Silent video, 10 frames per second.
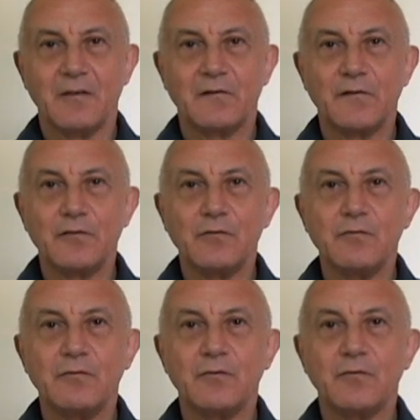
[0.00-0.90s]

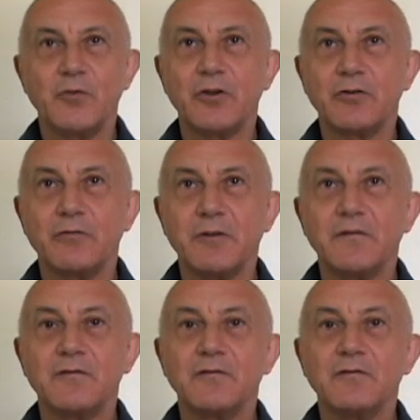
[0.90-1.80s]
So we are
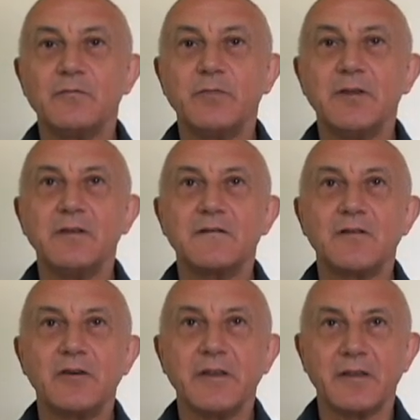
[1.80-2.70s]
going to be
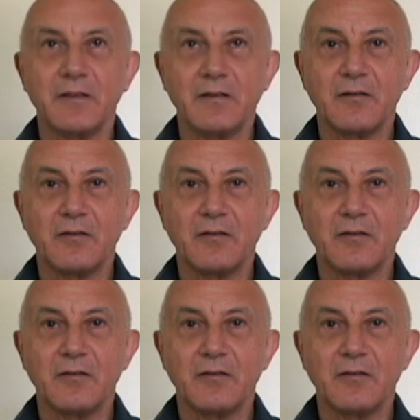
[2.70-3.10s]
talking